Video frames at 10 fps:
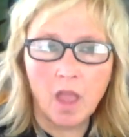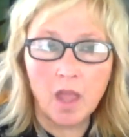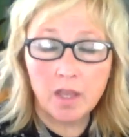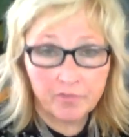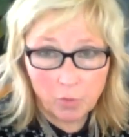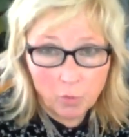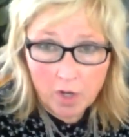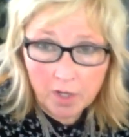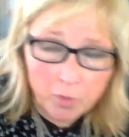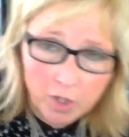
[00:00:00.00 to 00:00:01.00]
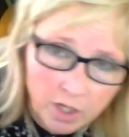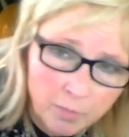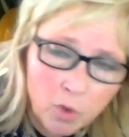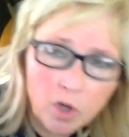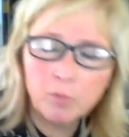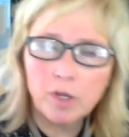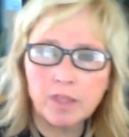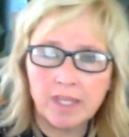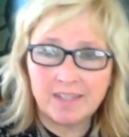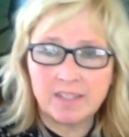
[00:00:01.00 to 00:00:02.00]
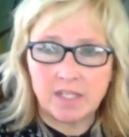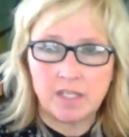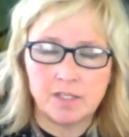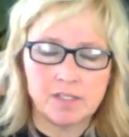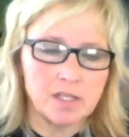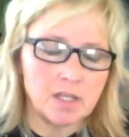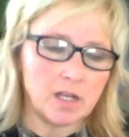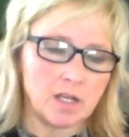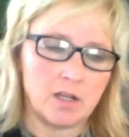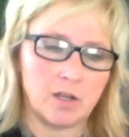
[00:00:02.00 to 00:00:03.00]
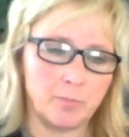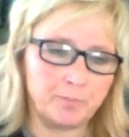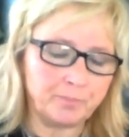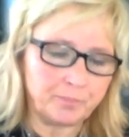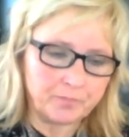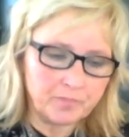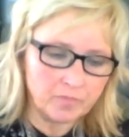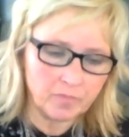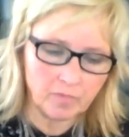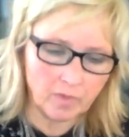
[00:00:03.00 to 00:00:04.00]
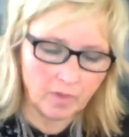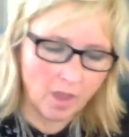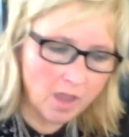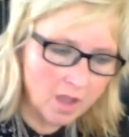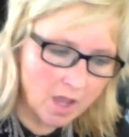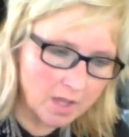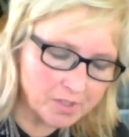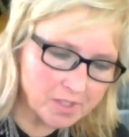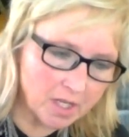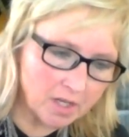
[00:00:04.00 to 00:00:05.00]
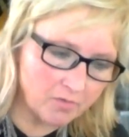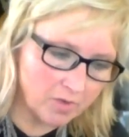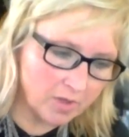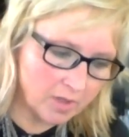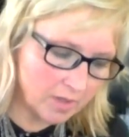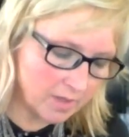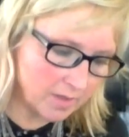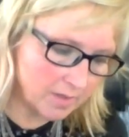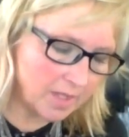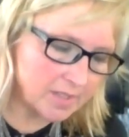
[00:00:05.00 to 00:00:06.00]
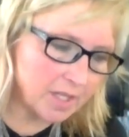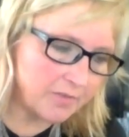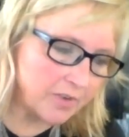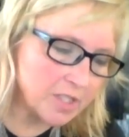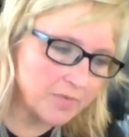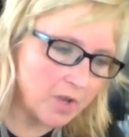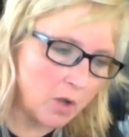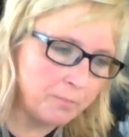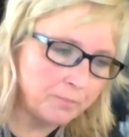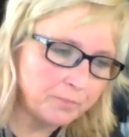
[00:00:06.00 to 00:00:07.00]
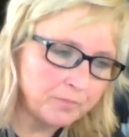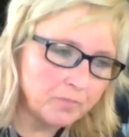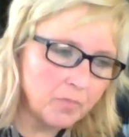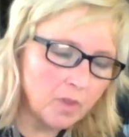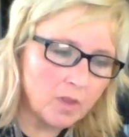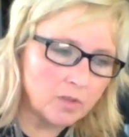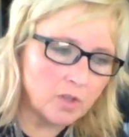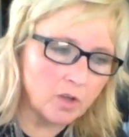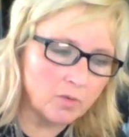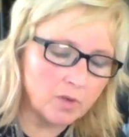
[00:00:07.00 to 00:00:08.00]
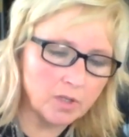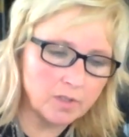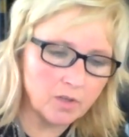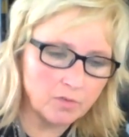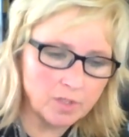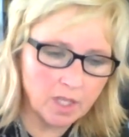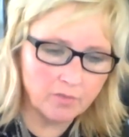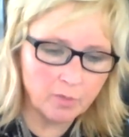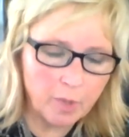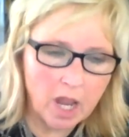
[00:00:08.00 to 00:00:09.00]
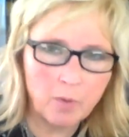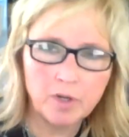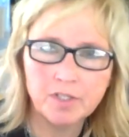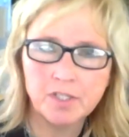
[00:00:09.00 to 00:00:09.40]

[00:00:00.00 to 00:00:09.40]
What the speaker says: And if you want to work more with ETs, and just kind of, they said, first of all, don't give your power